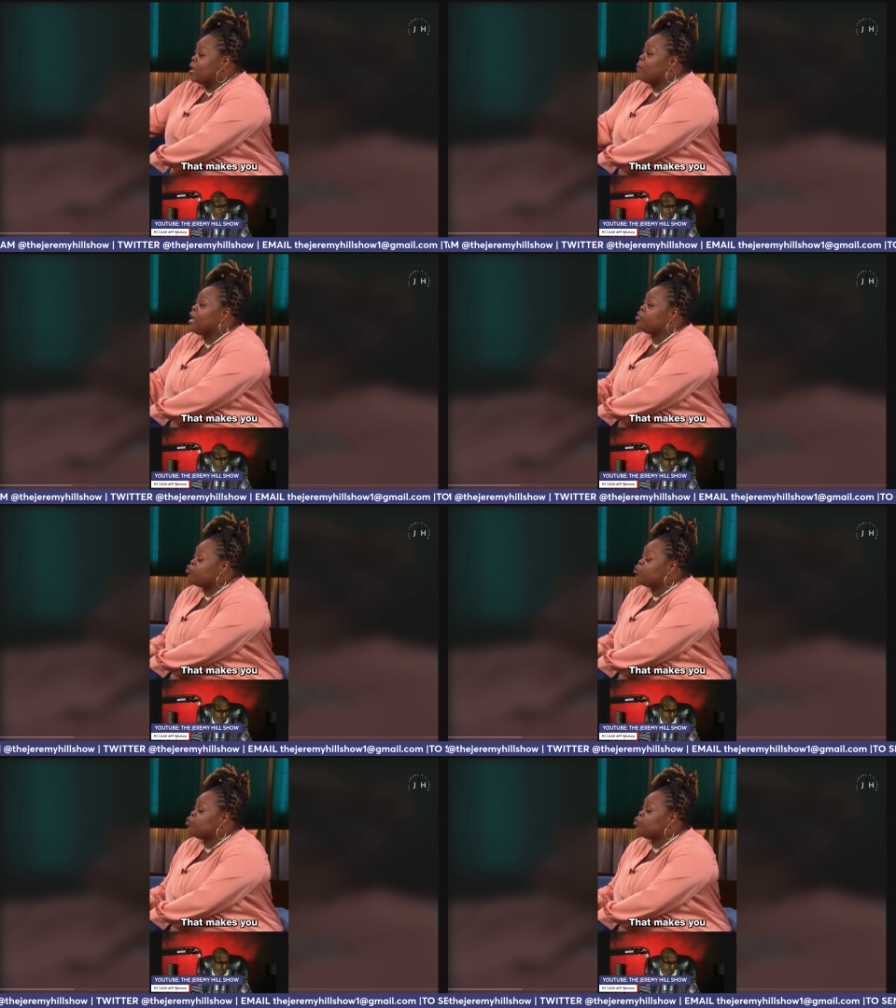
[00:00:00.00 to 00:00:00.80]
that
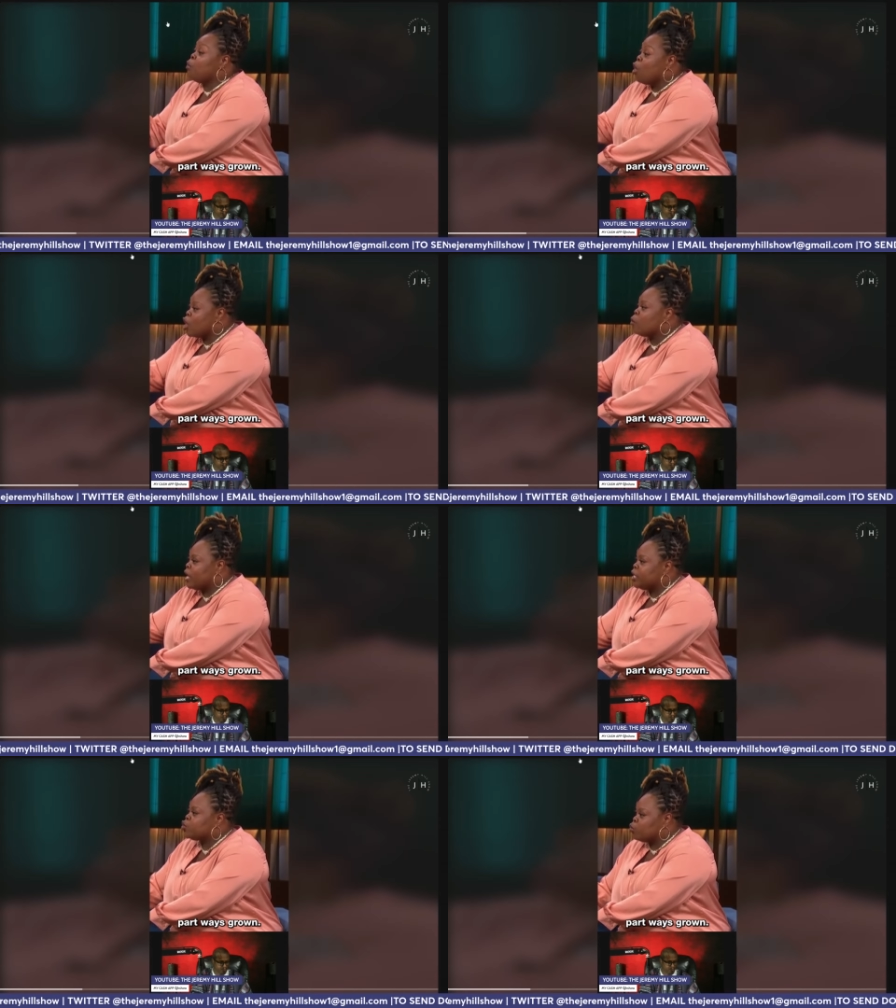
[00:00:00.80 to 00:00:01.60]
makes you part
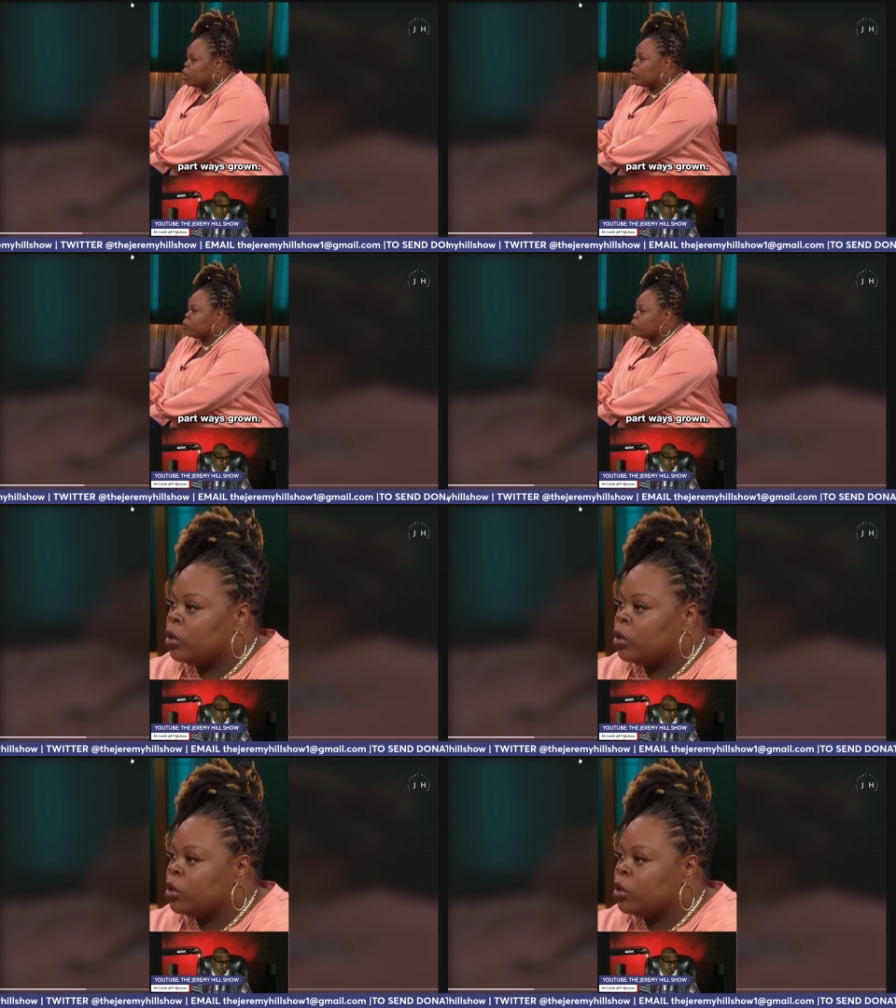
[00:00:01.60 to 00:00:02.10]
ways grown.